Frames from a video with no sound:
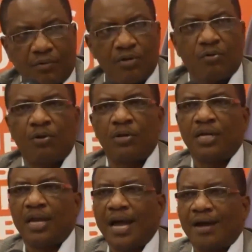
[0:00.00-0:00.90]
Kwa hiyo
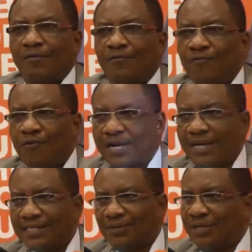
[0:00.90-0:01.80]
akifungua
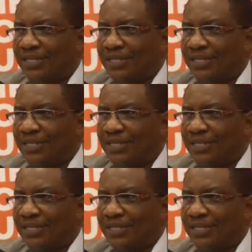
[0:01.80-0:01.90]
kesi